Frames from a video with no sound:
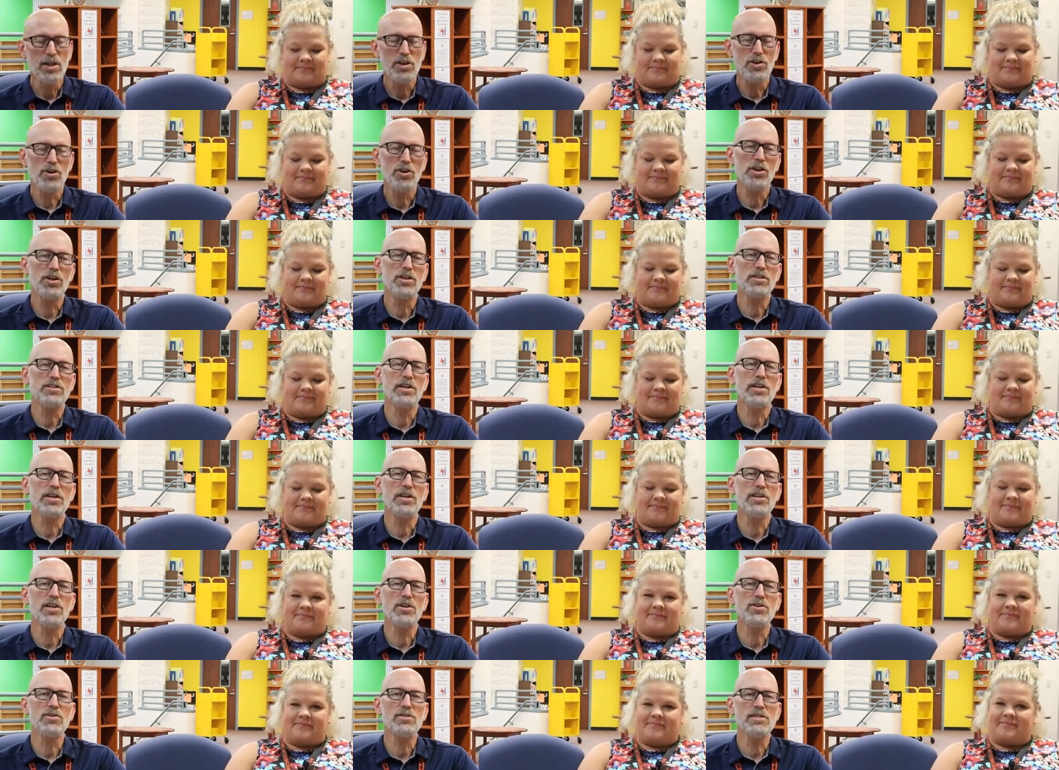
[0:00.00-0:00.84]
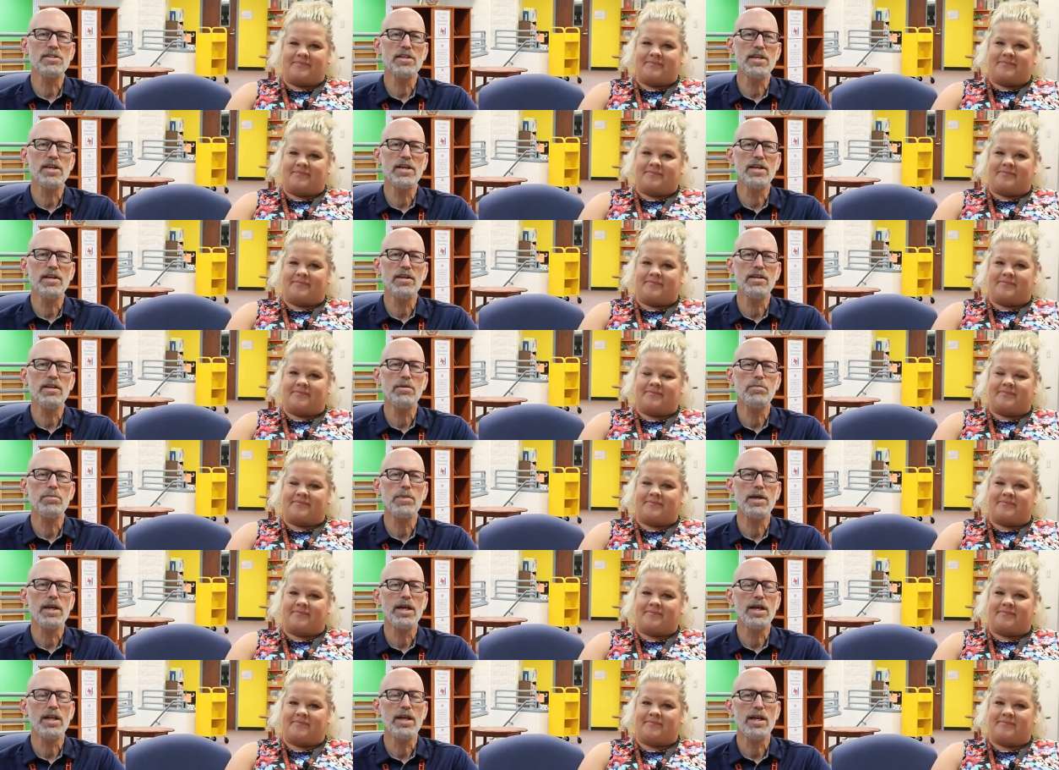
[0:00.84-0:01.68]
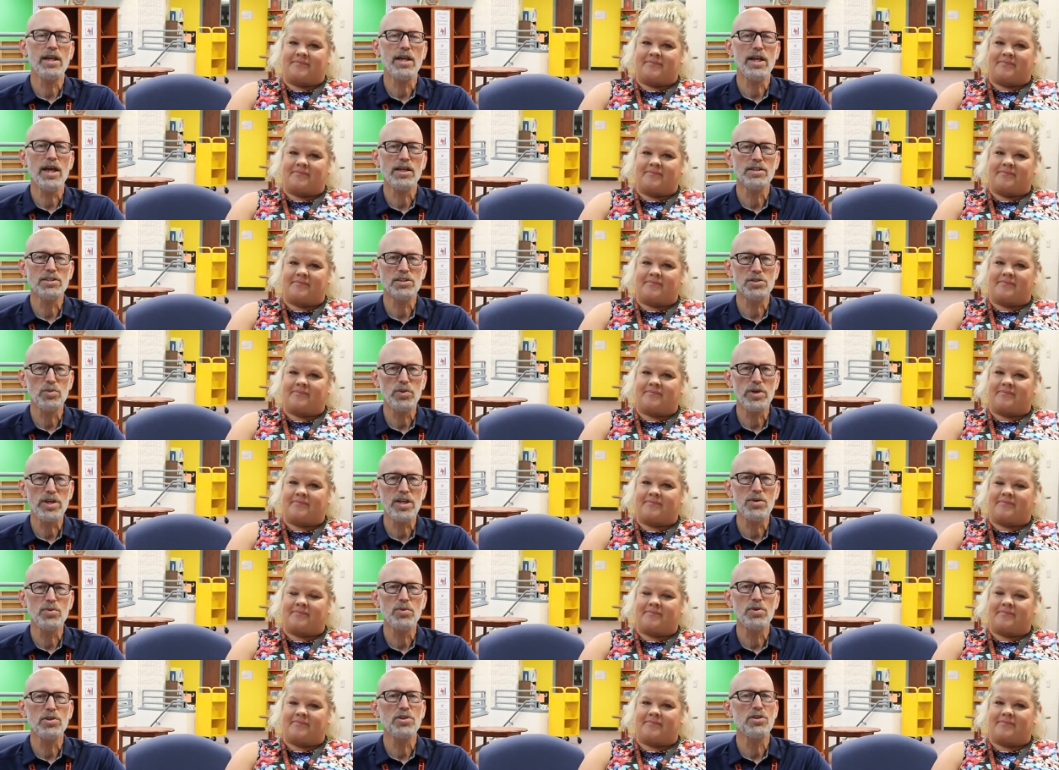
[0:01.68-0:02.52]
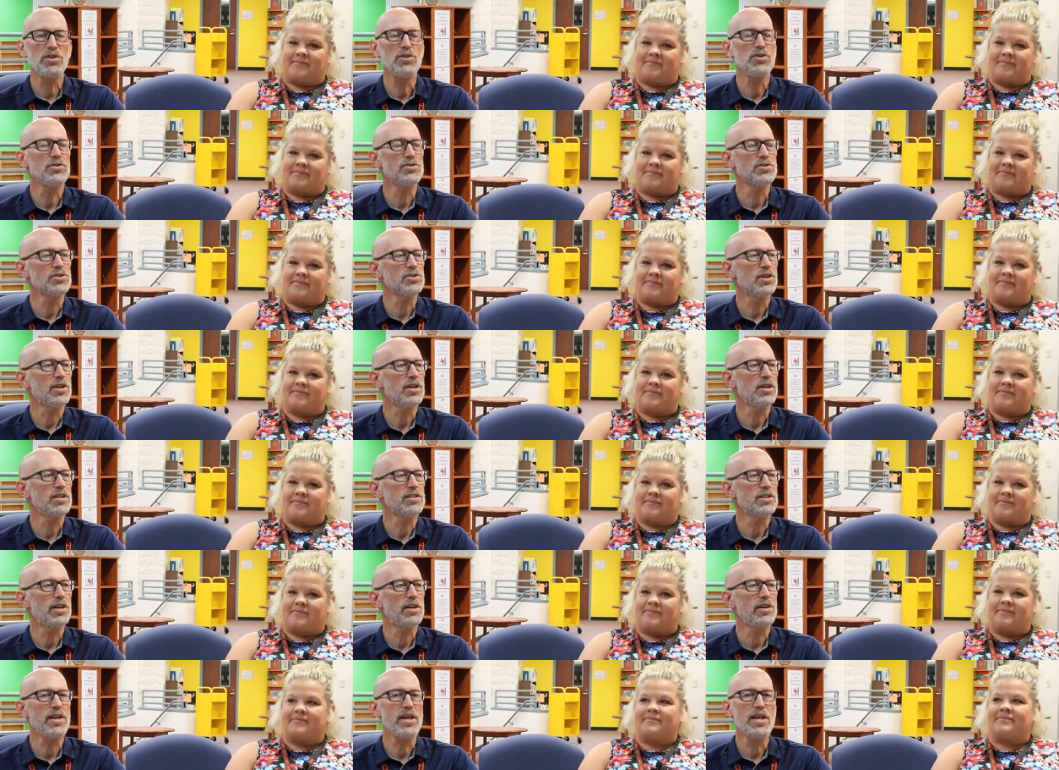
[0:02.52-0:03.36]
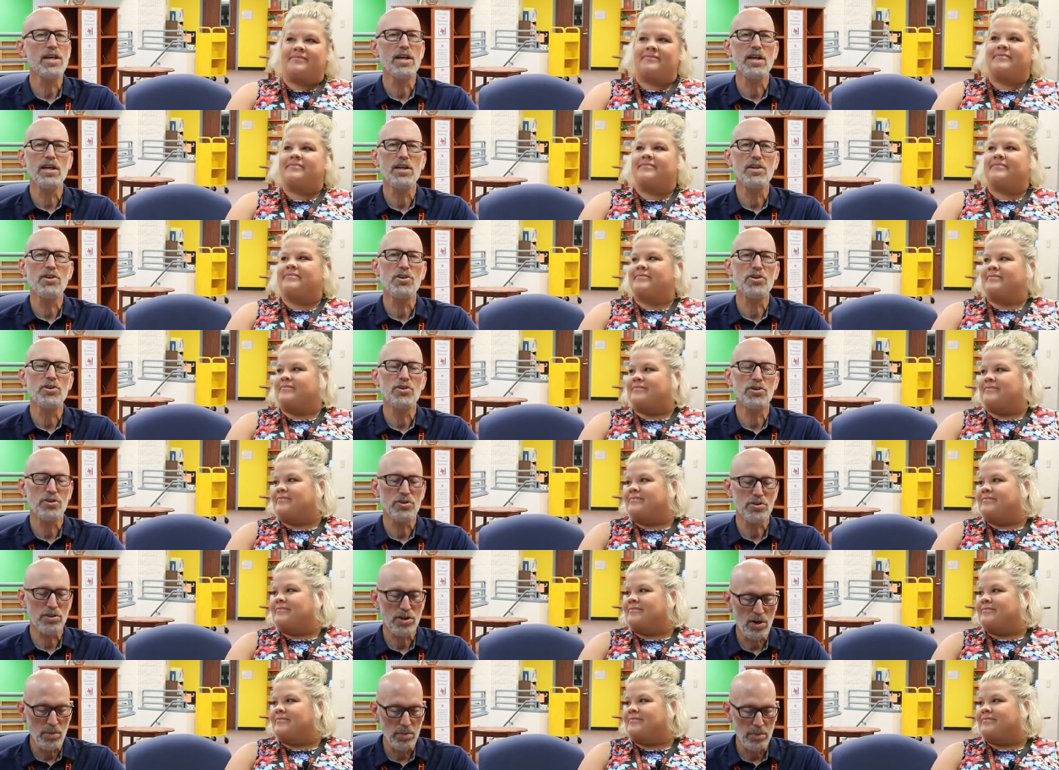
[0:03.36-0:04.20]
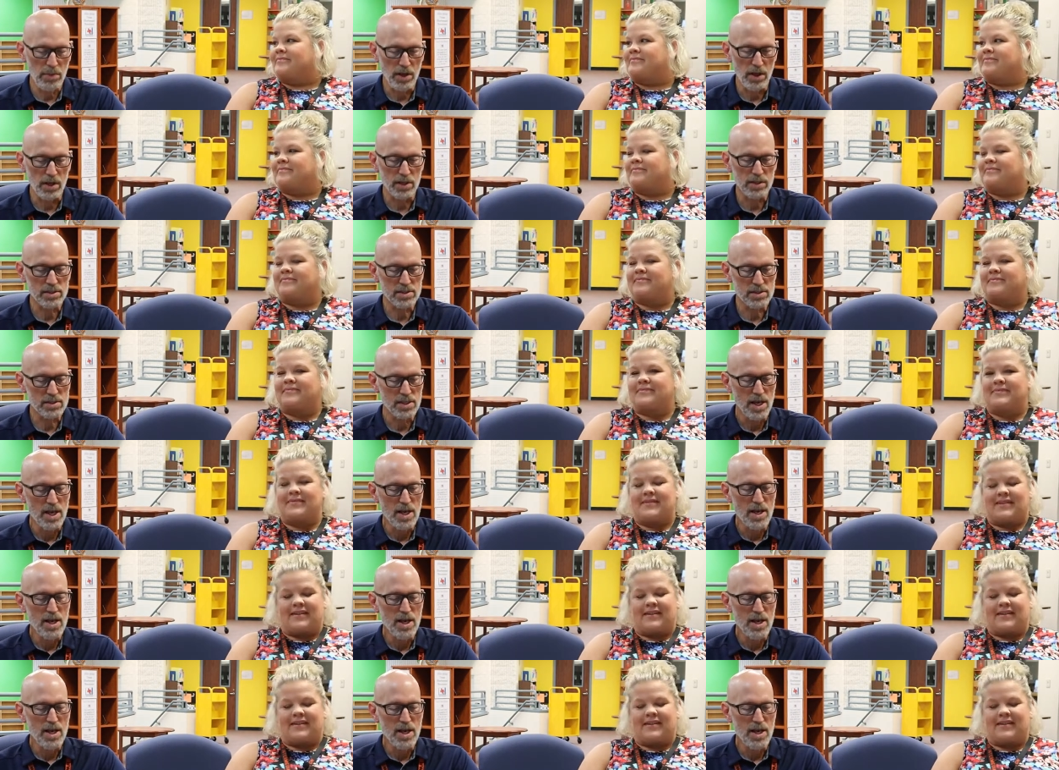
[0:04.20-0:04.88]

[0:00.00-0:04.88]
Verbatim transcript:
Speaker 1: You're gonna turn those in beginning next week when you start turning in your Chromebooks.